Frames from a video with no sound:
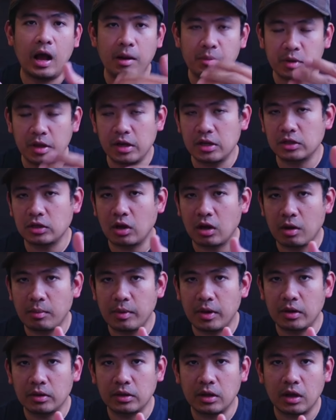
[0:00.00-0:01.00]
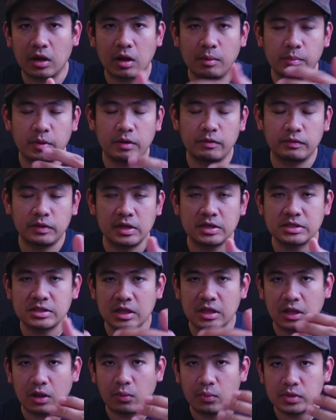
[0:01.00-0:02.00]
I'm going to talk about a couple of things
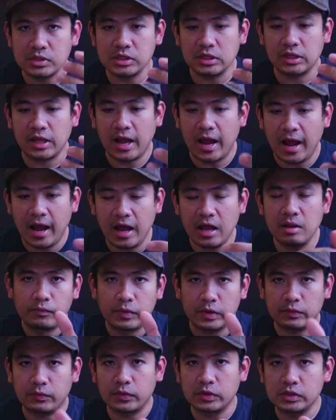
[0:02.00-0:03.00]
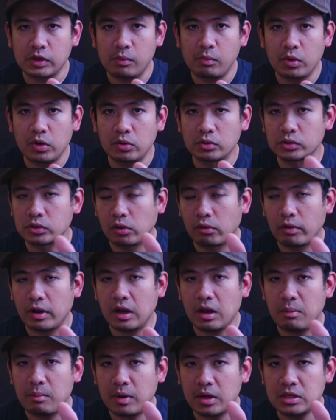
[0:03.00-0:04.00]
that I wish it had, but for someone who's
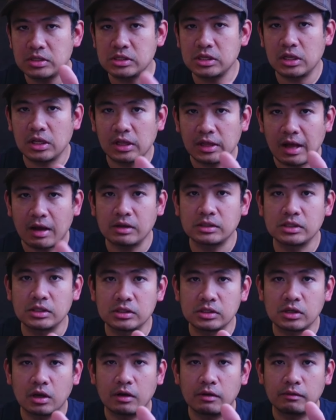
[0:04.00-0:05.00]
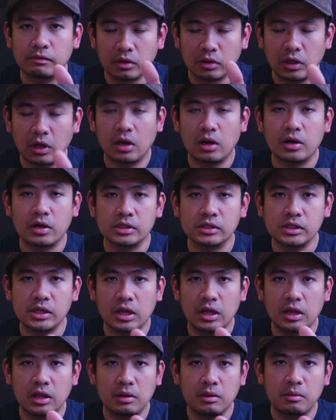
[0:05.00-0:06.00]
already managing thousands of dollars
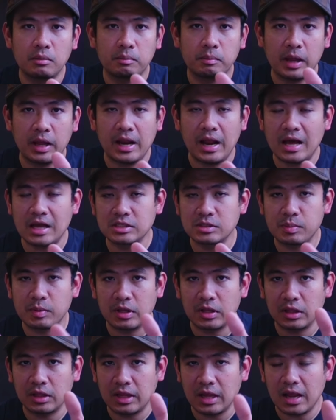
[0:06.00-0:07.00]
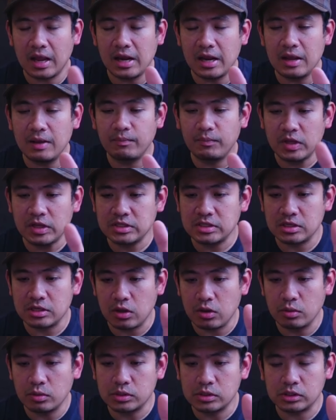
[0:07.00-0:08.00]
in paid ad spend daily, this is a
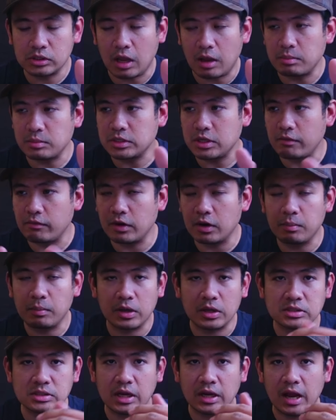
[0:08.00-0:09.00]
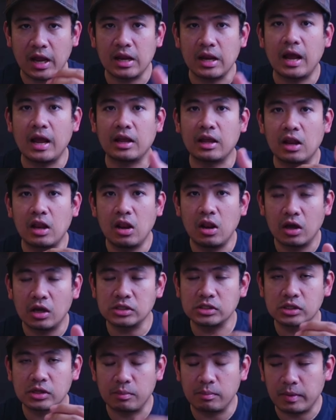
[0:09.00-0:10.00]
huge time saver because again, I can
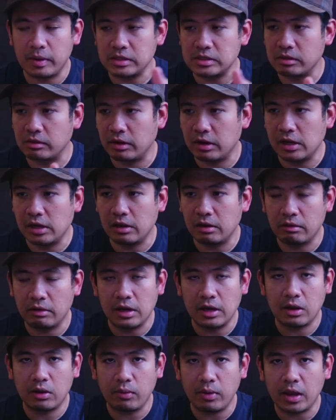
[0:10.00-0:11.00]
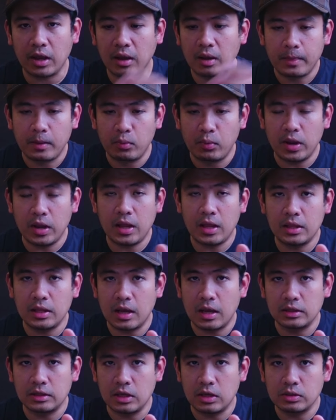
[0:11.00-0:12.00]
launch campaigns really, really quick with
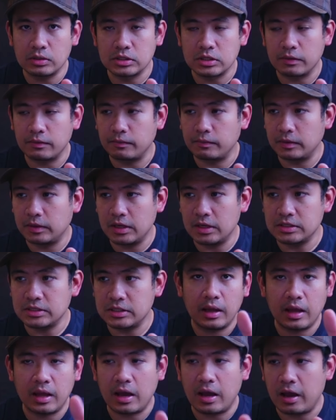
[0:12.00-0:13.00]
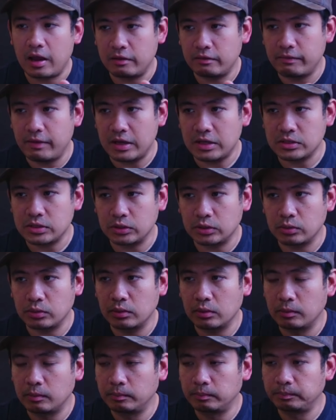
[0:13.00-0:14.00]
the use of this AI advisor
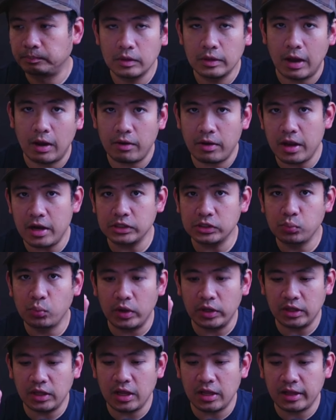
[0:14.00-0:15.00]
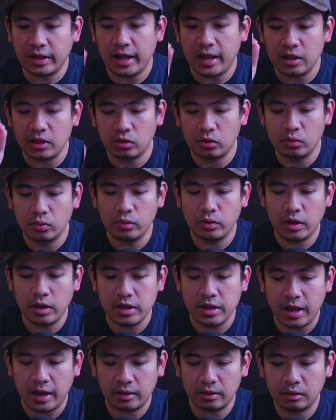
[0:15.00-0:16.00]
tool. Now, here's what it can do
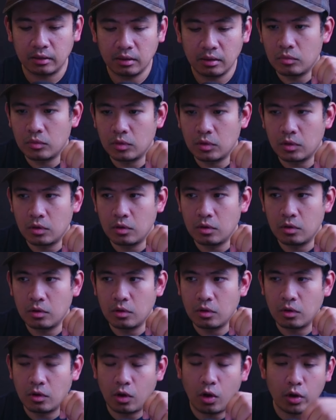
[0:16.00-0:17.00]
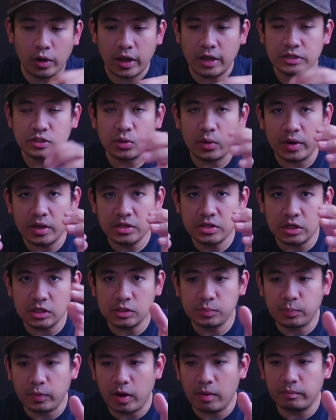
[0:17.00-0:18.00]
yet. Okay, so I
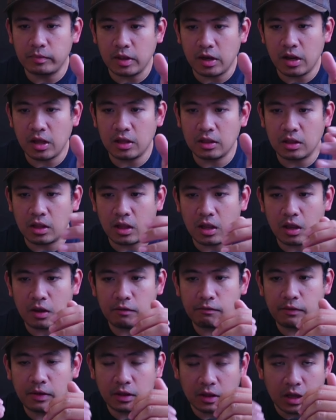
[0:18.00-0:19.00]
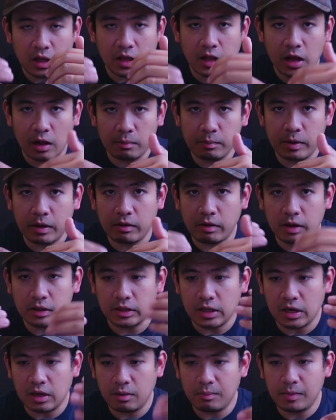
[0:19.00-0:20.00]
just prompted it if it can help me
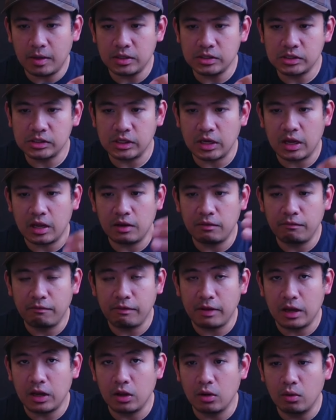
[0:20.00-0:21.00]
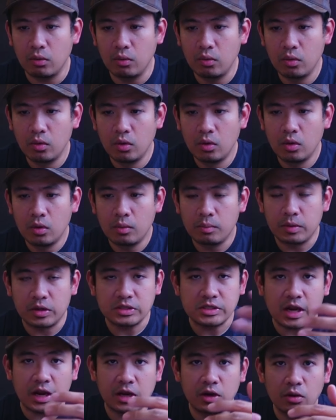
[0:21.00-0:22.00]
create an image and video
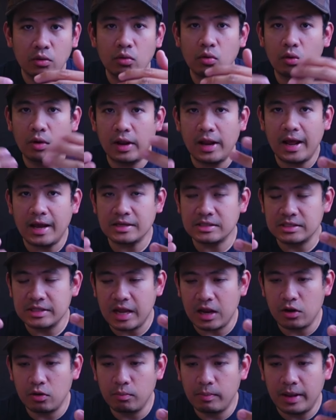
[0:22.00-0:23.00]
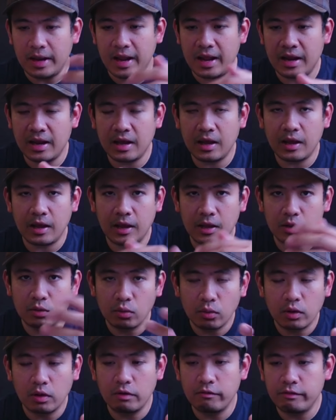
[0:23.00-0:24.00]
because I know Google has Nano Banana and
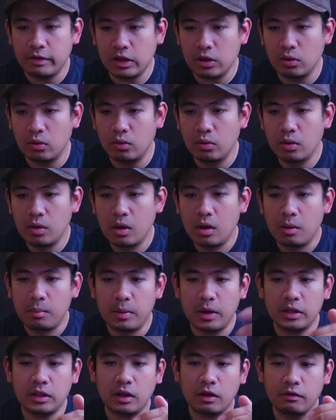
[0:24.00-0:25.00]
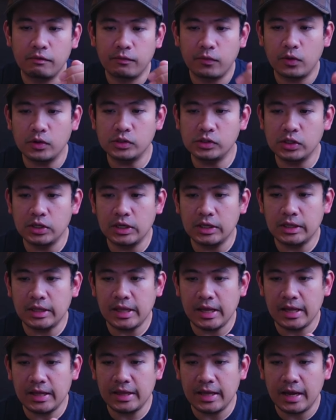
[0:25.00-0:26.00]
Google Veo, but
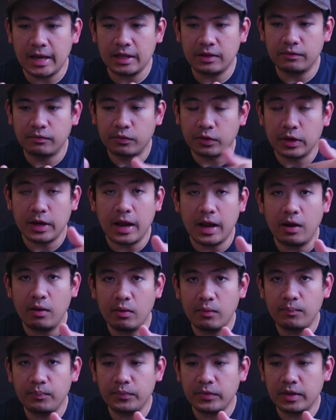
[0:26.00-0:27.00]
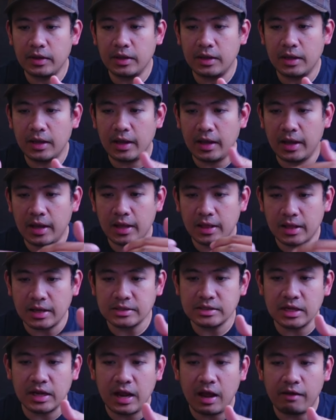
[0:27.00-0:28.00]
unfortunately that for now, it
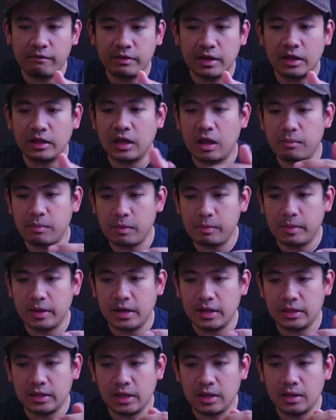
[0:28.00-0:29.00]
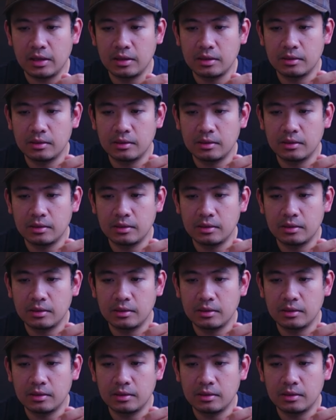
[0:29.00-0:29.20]
doesn't have that capability.